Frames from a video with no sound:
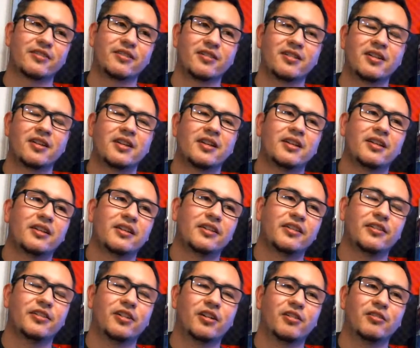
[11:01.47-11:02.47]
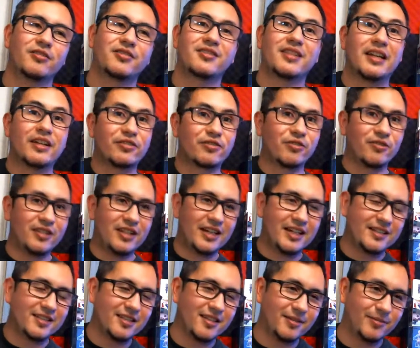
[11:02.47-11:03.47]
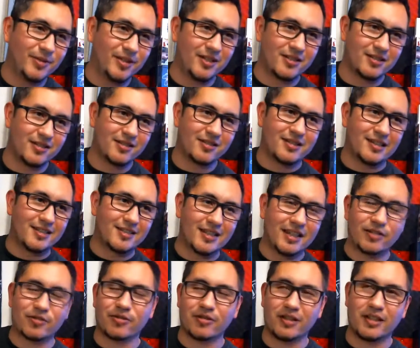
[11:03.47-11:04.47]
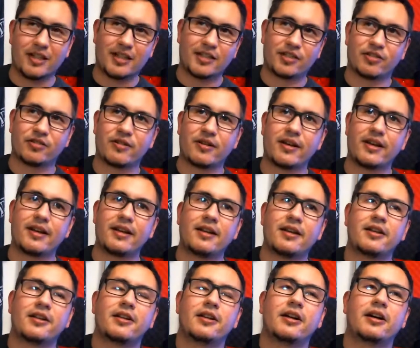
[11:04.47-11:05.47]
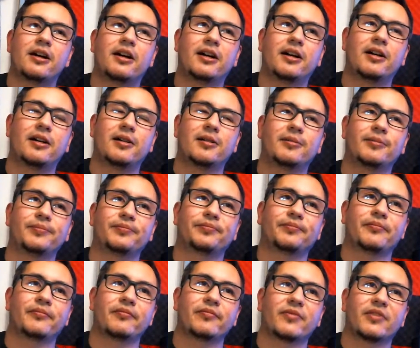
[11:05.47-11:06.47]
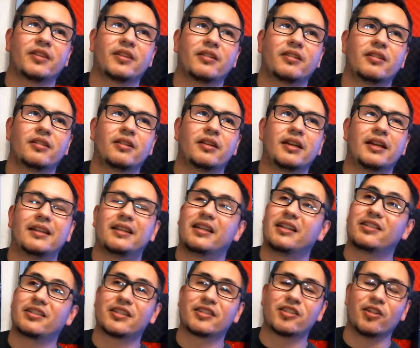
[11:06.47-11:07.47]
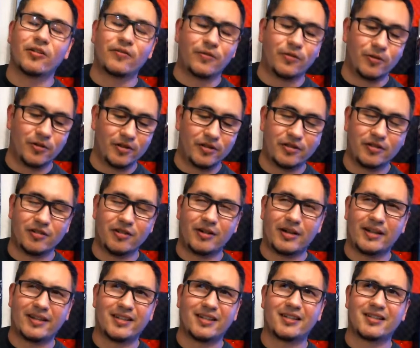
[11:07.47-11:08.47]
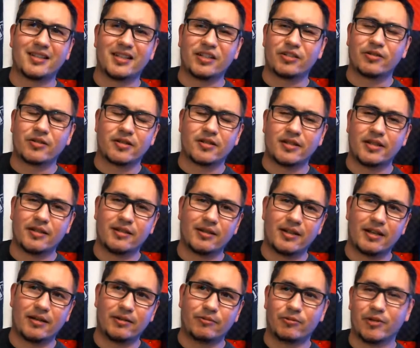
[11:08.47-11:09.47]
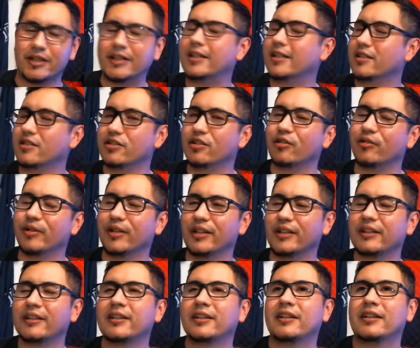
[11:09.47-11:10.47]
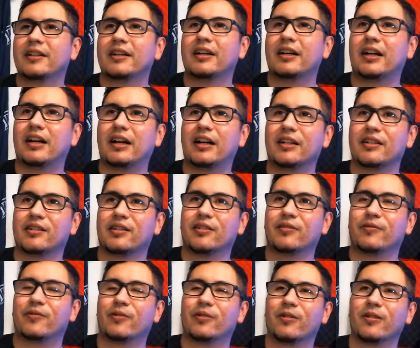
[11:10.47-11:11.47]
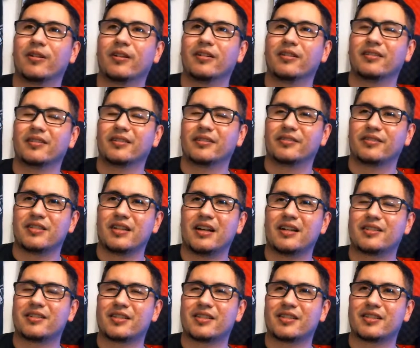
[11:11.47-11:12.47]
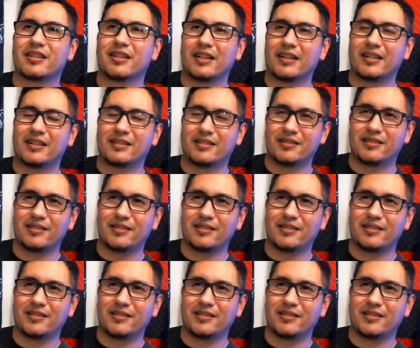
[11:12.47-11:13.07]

or centralize it because it's decentralized, right? And then just so forth. I think it's interesting that what he's doing, for not just like